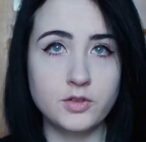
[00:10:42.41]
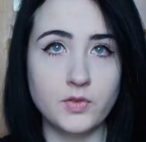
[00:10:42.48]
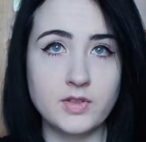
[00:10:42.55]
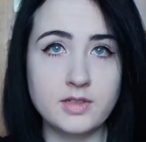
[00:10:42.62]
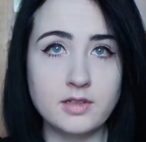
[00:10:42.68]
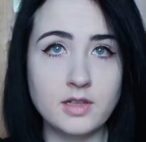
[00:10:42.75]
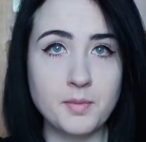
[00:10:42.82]

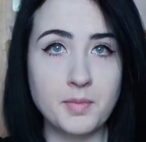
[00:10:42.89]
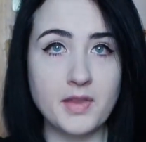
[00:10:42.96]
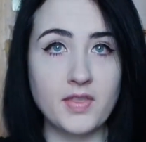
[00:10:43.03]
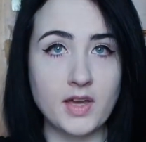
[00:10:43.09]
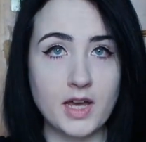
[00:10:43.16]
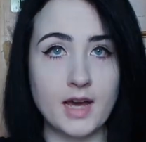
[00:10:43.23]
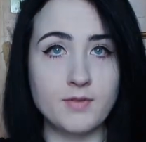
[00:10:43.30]
So this is going to
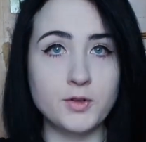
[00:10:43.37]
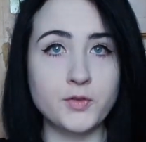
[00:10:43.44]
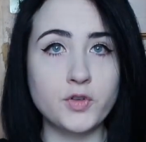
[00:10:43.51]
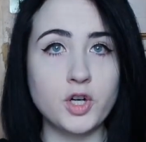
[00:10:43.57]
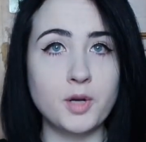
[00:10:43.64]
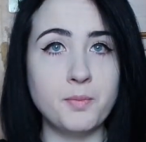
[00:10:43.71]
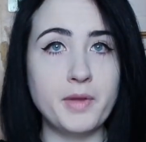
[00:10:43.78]
be the
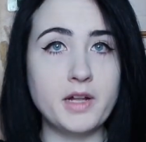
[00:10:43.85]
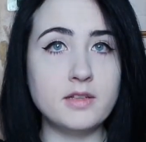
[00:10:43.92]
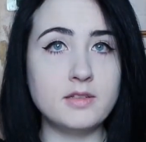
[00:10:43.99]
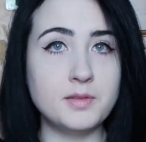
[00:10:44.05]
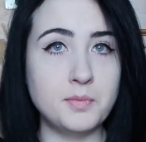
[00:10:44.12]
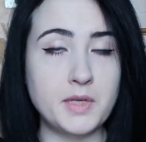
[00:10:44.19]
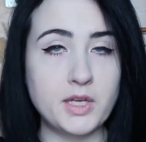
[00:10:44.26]
cover for our
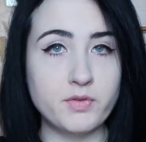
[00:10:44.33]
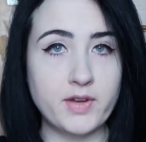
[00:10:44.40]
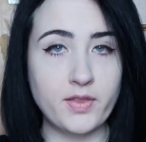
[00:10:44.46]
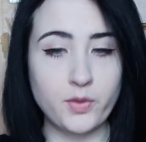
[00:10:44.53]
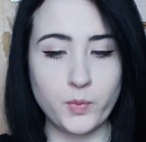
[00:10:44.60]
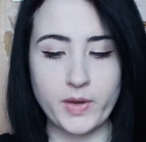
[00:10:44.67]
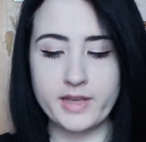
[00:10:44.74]
belt to be
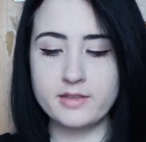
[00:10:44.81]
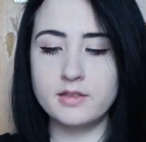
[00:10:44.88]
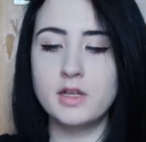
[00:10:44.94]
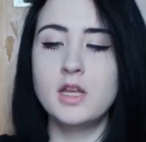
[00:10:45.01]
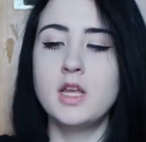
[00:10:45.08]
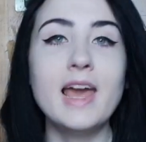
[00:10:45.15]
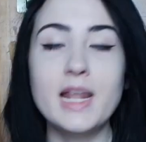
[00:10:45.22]
around the
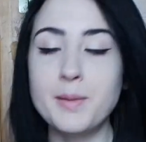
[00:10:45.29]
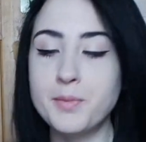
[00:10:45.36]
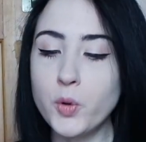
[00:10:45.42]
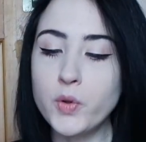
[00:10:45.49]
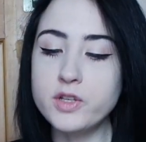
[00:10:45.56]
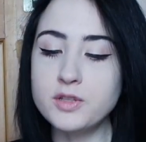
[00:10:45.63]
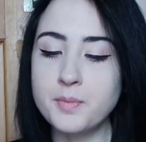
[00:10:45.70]
waist, and I'm
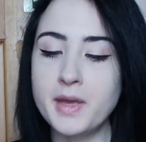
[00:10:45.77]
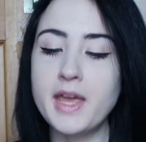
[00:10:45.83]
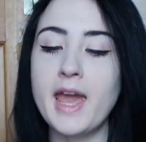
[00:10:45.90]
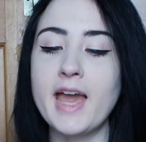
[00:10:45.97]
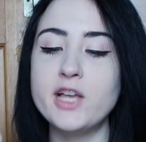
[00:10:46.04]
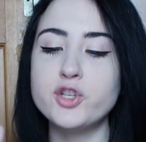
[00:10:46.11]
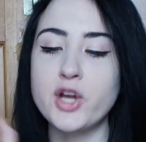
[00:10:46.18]
going to
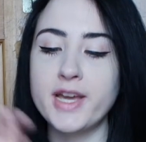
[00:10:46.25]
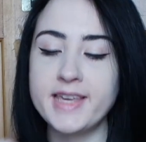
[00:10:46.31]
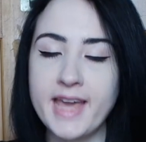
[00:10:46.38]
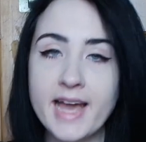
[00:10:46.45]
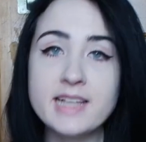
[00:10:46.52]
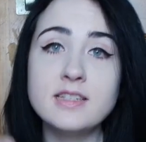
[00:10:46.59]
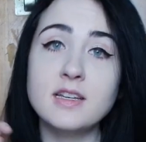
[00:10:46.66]
make a
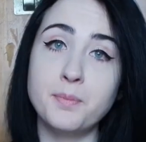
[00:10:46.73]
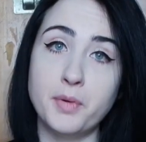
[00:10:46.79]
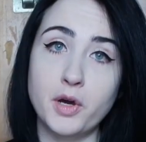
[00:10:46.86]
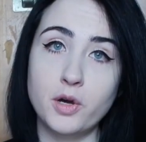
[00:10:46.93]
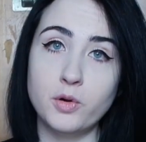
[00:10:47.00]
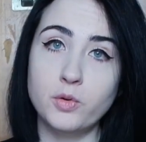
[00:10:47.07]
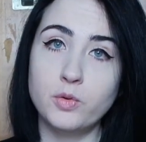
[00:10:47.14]
gigantic
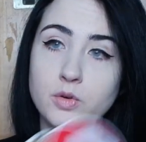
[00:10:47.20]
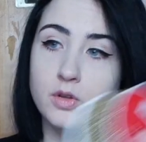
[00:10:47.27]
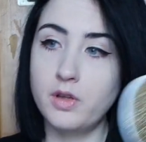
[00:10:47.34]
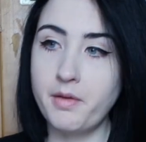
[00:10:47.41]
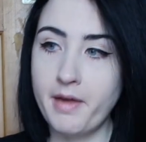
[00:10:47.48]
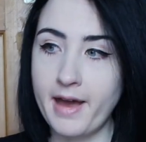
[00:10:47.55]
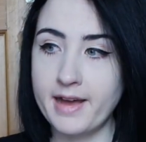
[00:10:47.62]
bow
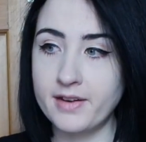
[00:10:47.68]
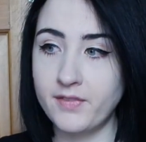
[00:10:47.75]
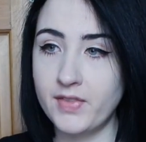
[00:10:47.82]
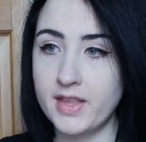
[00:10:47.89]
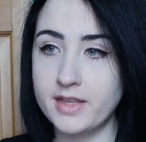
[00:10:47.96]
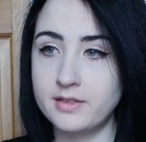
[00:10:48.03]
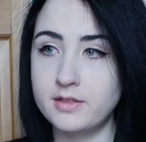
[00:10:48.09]
out
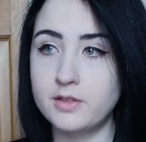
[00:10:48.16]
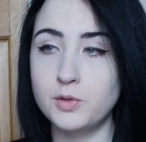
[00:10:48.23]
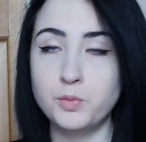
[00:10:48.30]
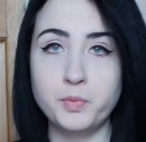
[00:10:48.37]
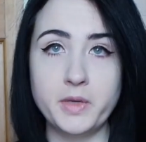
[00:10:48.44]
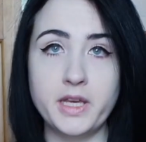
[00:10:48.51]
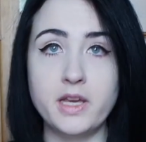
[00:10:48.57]
of this
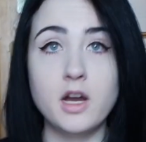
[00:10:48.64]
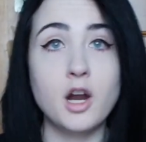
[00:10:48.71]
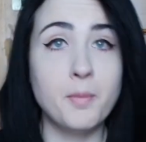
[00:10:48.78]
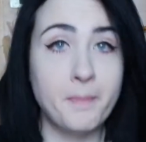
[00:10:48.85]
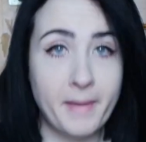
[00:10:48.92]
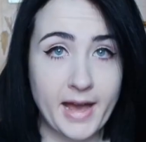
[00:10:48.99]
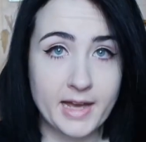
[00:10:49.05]
to be
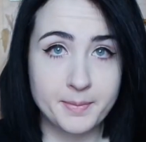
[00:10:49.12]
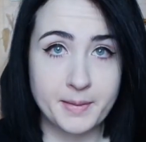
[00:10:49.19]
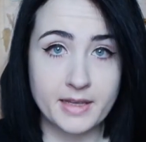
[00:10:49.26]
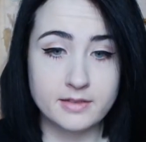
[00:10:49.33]
our back